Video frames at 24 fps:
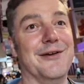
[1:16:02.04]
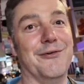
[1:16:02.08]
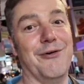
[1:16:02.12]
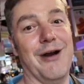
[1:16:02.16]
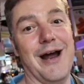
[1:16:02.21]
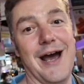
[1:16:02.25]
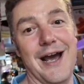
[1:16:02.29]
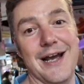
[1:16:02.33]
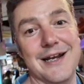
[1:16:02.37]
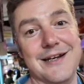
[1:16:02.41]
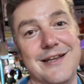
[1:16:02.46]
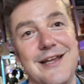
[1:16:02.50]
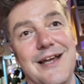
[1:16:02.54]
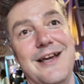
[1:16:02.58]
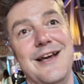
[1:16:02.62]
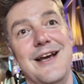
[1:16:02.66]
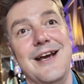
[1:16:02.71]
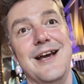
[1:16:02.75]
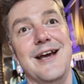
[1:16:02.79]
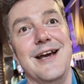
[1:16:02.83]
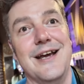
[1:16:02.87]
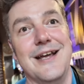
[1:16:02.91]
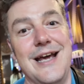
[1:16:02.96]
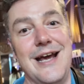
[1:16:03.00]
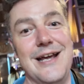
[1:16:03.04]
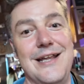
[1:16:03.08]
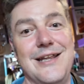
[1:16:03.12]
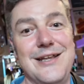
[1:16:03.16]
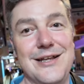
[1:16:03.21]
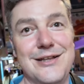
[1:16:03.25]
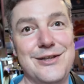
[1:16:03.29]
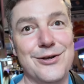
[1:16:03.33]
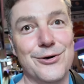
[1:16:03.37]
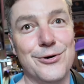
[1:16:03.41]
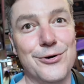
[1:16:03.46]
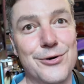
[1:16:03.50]
the ride,
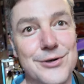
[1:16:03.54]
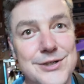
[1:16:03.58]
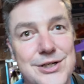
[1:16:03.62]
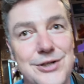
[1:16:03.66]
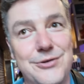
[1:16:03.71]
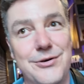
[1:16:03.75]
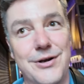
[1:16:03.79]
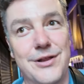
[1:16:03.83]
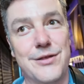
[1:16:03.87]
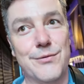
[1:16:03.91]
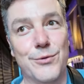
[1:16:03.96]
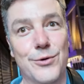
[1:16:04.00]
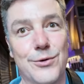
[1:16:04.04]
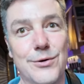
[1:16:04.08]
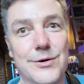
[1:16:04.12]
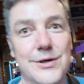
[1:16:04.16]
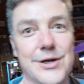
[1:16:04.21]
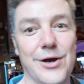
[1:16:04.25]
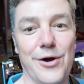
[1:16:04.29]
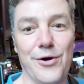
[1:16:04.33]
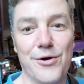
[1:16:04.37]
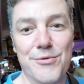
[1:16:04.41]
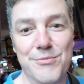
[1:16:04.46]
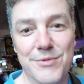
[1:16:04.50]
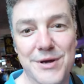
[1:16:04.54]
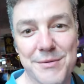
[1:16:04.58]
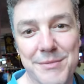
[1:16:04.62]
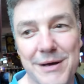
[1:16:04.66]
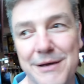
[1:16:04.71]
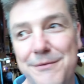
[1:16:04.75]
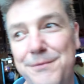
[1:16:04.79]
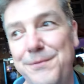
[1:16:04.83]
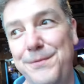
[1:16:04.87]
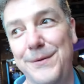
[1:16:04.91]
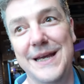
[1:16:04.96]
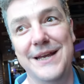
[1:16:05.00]
the torturous walk home with
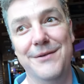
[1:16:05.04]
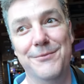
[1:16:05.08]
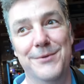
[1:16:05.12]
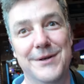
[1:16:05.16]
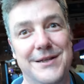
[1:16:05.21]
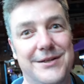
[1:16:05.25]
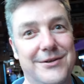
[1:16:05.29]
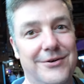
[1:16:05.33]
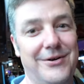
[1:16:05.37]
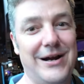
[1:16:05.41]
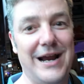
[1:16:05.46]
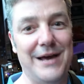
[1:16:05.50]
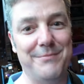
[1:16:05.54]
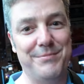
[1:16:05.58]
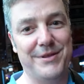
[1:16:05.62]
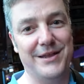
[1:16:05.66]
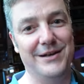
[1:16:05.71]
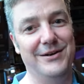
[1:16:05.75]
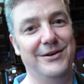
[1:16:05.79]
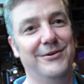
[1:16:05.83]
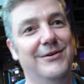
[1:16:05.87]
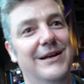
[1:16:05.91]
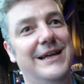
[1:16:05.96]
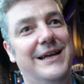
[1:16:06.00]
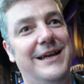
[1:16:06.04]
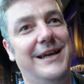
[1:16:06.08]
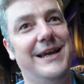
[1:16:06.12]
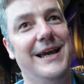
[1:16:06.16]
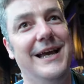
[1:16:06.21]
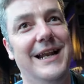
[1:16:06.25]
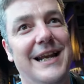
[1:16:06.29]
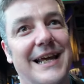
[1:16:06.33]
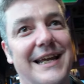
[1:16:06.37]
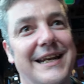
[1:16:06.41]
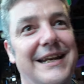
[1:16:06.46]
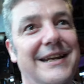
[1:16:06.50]
my feet, which are absolutely
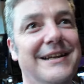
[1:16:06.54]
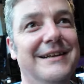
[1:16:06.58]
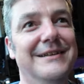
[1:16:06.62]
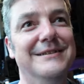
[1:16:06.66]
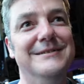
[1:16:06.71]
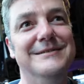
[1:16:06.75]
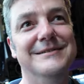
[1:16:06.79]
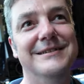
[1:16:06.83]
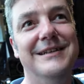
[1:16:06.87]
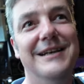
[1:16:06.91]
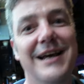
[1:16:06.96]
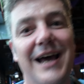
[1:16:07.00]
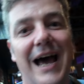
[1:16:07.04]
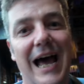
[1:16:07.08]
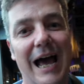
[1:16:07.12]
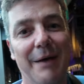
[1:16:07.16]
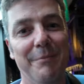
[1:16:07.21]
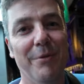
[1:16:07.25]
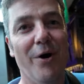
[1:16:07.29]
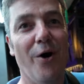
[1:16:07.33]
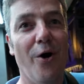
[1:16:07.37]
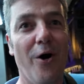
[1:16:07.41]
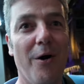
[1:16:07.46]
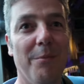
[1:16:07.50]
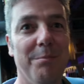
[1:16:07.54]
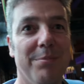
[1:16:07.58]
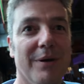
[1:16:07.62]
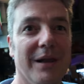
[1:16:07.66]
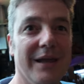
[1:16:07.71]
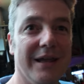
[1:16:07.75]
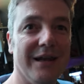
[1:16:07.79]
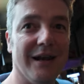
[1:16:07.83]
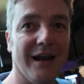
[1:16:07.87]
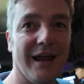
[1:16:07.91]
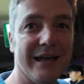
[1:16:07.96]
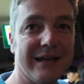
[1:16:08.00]
killing. I'm
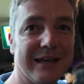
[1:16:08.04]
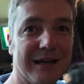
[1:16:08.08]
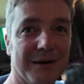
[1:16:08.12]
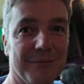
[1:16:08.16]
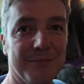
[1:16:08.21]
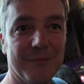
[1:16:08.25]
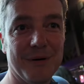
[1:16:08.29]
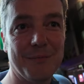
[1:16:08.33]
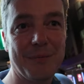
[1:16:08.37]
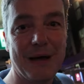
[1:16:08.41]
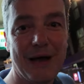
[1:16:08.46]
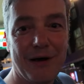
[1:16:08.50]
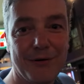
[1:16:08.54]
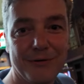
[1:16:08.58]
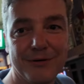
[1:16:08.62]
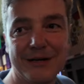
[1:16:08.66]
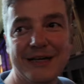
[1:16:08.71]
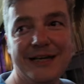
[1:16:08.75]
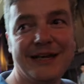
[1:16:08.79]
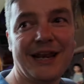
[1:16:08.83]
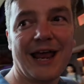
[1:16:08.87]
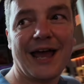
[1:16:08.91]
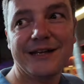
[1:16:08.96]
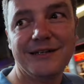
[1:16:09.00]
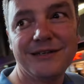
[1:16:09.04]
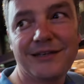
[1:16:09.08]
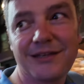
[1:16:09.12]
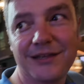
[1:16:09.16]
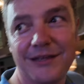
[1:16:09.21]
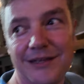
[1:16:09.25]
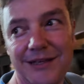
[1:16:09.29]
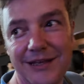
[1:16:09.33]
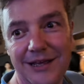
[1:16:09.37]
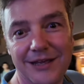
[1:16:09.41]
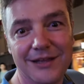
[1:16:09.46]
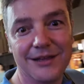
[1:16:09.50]
hobbling like I'm about
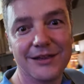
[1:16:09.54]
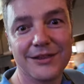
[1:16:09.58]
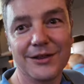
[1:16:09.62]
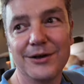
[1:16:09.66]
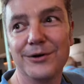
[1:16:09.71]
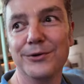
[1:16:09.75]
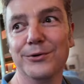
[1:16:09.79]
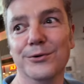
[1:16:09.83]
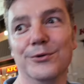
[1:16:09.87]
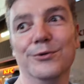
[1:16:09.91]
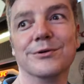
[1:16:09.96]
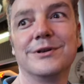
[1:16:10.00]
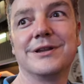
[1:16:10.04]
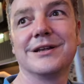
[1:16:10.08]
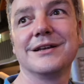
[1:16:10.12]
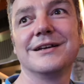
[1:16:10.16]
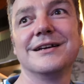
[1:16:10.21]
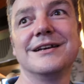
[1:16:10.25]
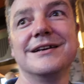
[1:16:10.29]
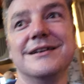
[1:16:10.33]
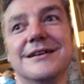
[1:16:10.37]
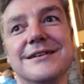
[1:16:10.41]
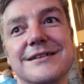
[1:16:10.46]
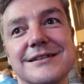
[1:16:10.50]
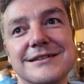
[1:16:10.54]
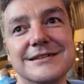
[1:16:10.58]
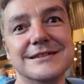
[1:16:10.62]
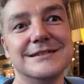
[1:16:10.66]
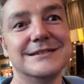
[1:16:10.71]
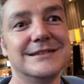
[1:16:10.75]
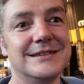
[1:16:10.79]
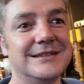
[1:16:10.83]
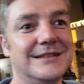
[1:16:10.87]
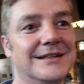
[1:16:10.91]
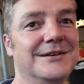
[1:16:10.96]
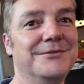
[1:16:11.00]
90 years old,
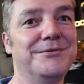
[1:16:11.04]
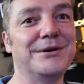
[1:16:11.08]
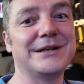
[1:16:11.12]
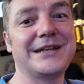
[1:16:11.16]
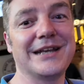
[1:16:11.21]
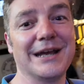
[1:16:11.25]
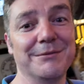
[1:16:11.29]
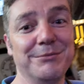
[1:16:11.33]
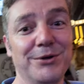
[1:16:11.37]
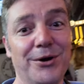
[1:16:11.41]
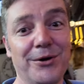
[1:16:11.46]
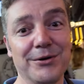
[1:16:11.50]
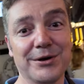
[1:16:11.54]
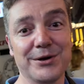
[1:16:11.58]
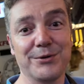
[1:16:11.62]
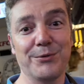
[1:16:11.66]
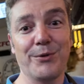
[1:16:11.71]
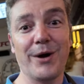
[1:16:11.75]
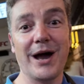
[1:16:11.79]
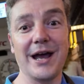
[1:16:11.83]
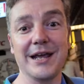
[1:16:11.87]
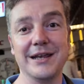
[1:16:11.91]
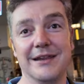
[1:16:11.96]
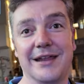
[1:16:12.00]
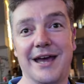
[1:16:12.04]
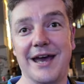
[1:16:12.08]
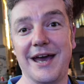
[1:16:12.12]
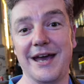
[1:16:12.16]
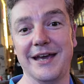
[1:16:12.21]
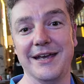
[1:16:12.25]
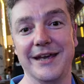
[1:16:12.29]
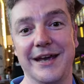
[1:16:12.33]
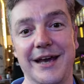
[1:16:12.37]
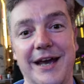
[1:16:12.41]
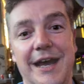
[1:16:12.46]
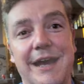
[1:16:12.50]
which I'm not quite there
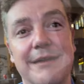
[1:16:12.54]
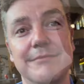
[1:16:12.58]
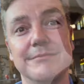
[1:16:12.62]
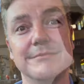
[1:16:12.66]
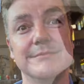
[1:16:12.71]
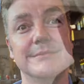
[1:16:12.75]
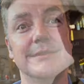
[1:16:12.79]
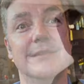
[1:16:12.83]
yet.